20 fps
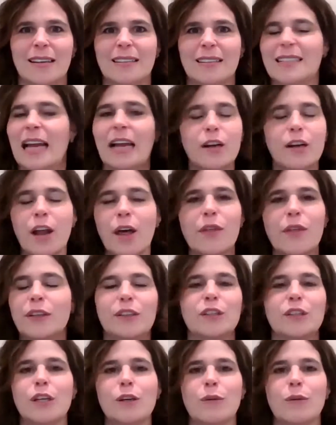It's got nothing
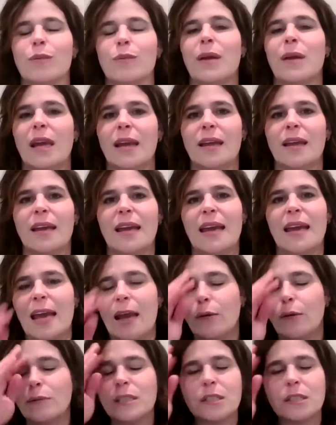to do with me.
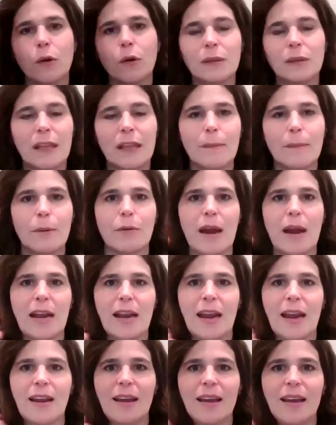It was so
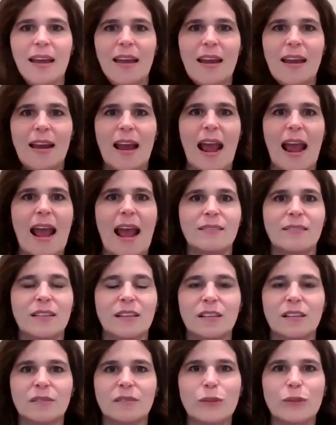liberating, and
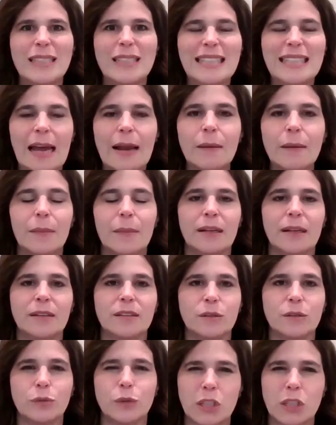the
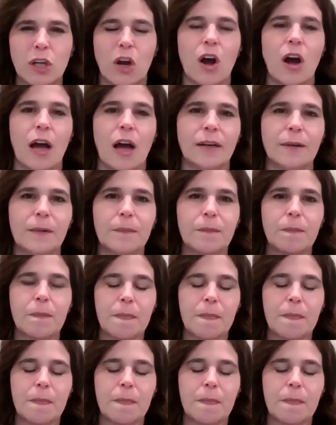resentment was gone.